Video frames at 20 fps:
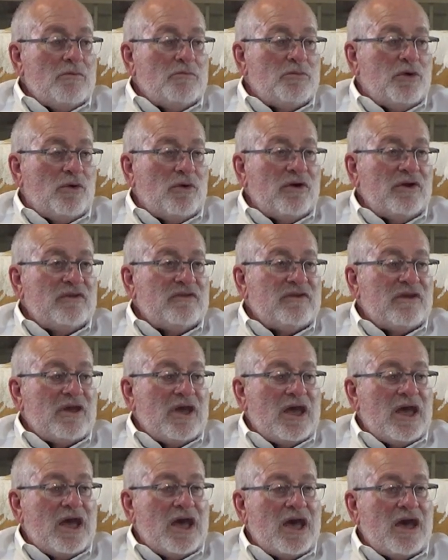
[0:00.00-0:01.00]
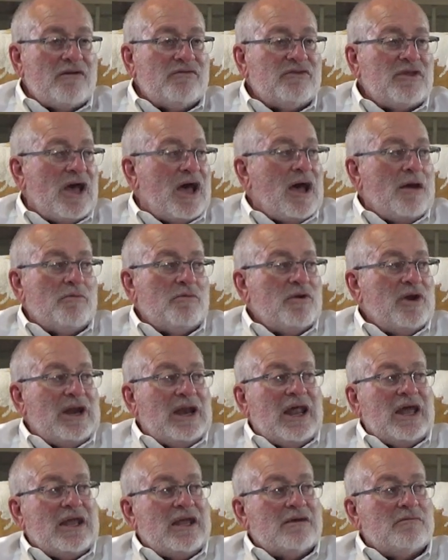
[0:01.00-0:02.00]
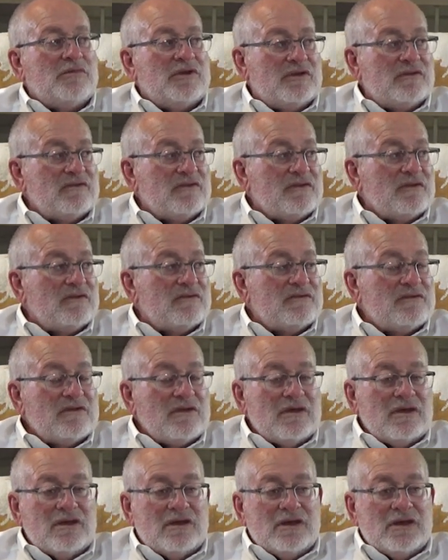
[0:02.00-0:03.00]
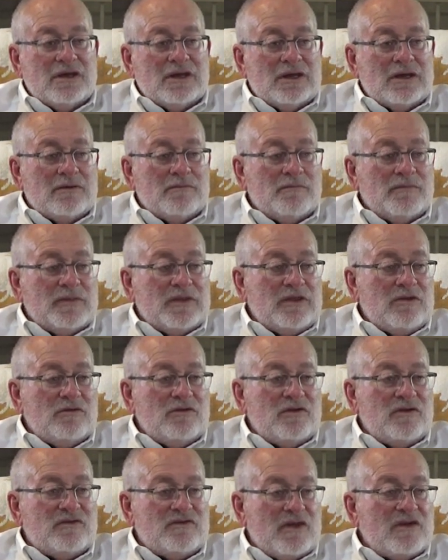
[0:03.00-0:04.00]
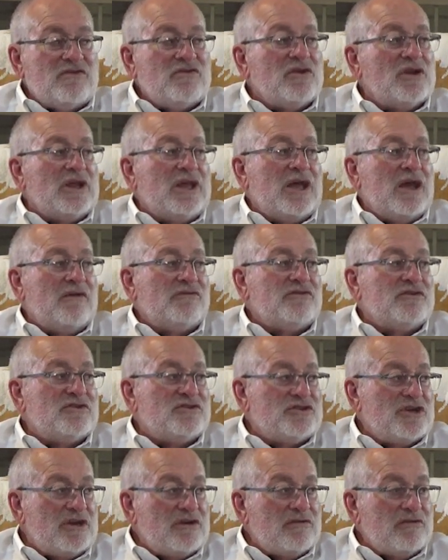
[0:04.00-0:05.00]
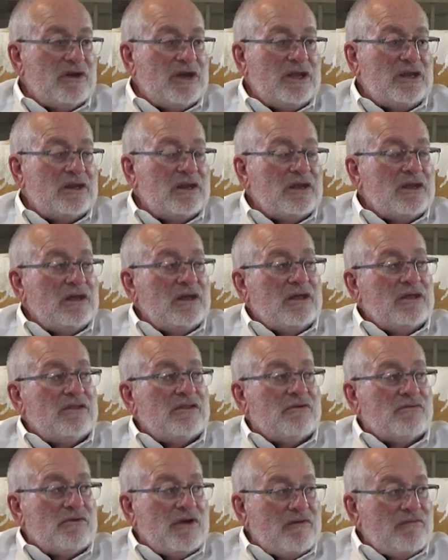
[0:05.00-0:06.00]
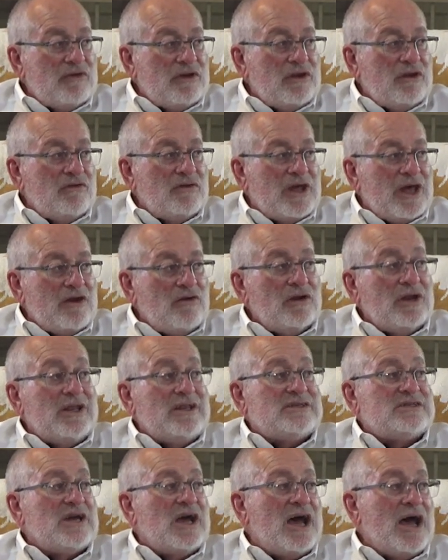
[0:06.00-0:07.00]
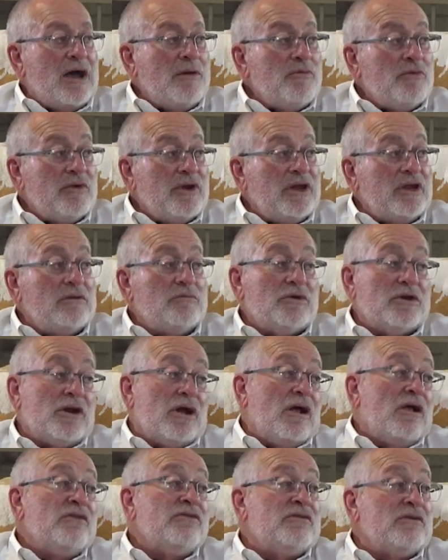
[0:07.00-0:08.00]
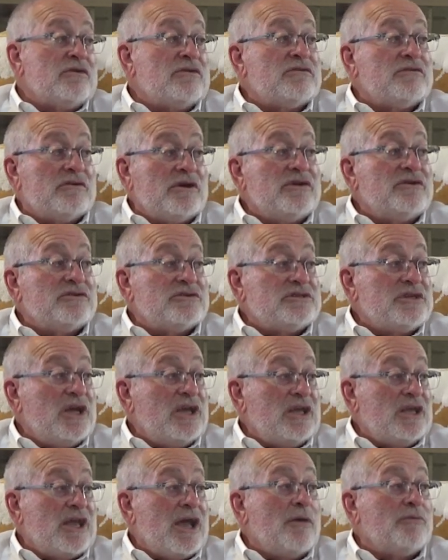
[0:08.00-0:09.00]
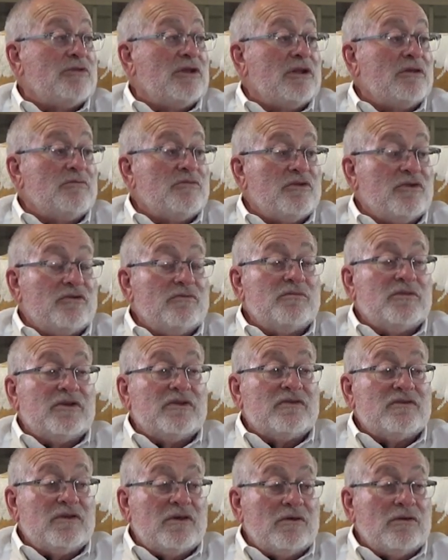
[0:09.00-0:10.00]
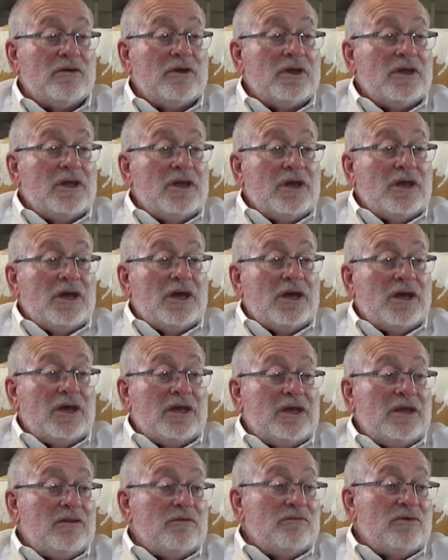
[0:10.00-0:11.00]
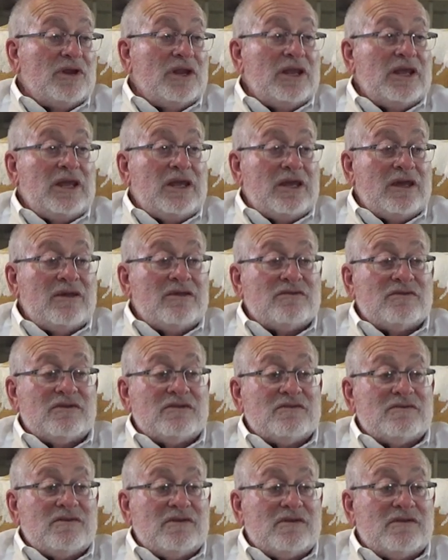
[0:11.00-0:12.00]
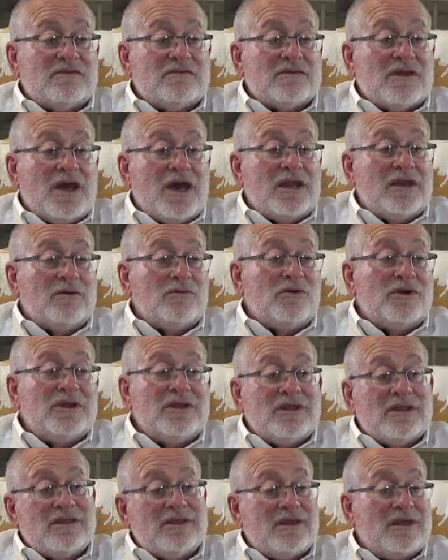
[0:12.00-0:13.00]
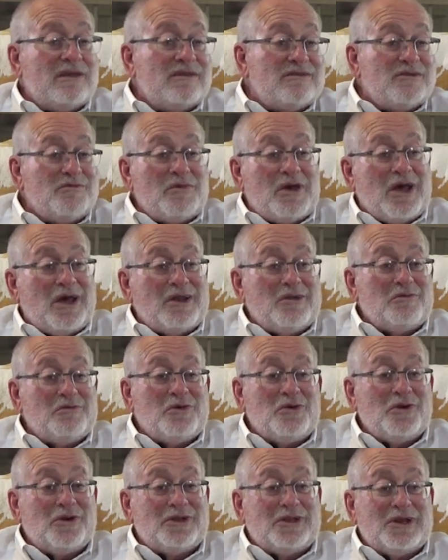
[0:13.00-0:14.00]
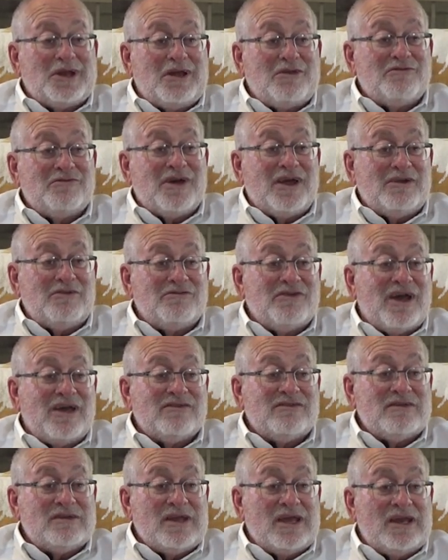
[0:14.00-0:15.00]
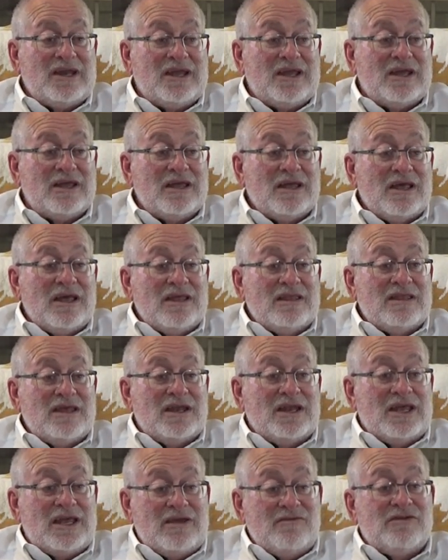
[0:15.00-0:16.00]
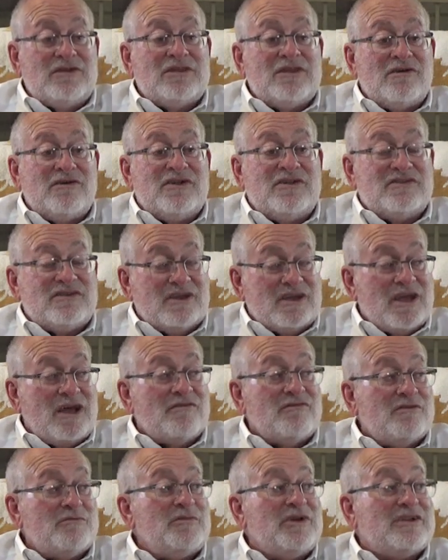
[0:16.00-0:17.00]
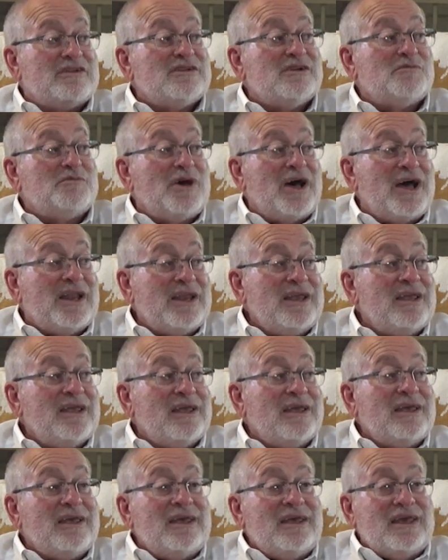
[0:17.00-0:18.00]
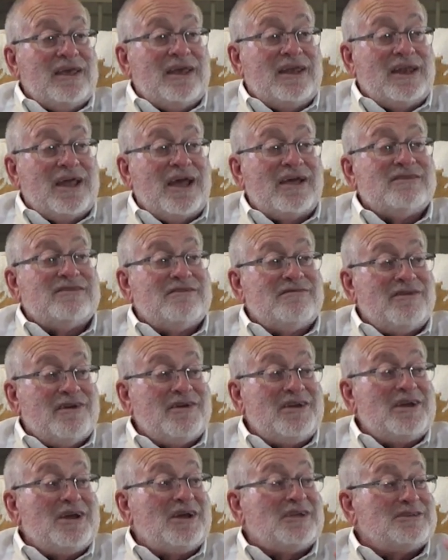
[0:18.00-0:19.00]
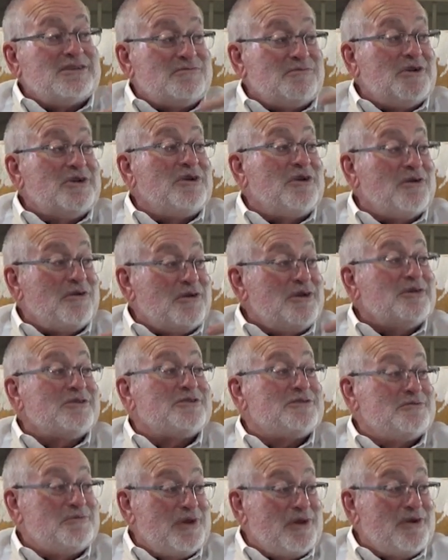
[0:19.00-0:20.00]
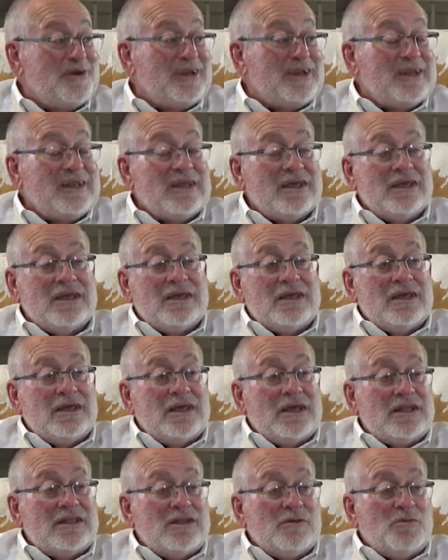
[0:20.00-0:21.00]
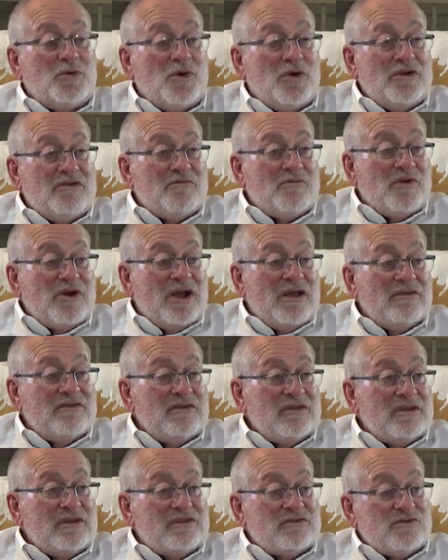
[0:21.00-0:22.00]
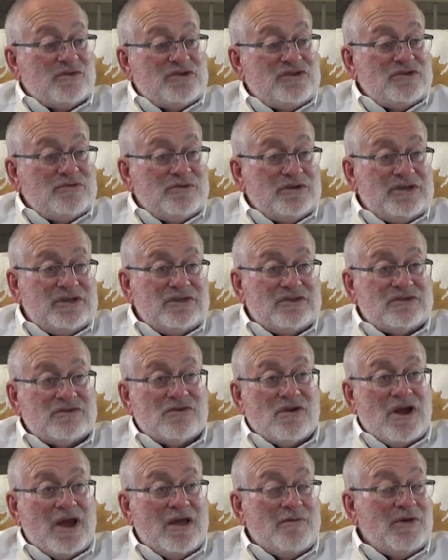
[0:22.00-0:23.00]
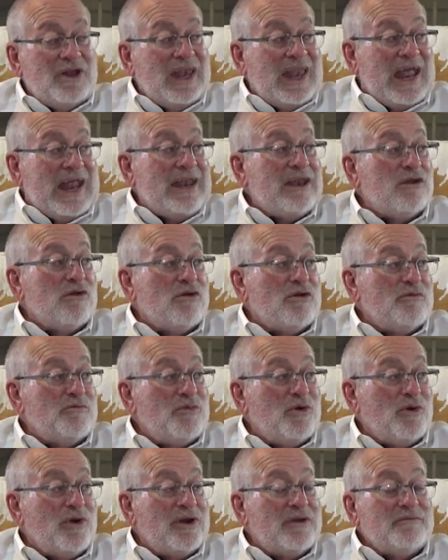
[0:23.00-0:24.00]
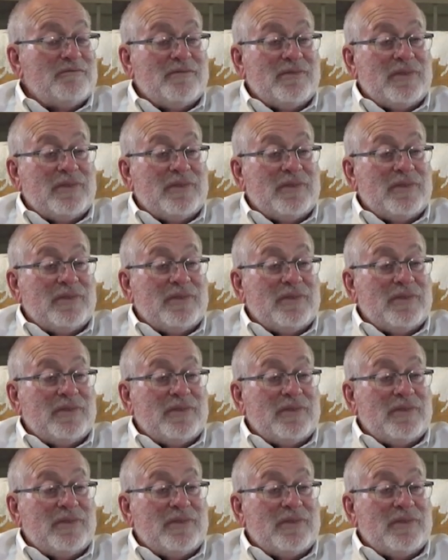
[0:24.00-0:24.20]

ports have to operate like a business. Um, you essentially have to generate the revenue not only to operate but also to undertake capital improvements. So uh, it really is. It's it's kind of one of the things about a port that I find fascinating that even though it's a governmental body, it has a very entrepreneurial spirit. And the port of Brownsville is what you would describe a landlord port.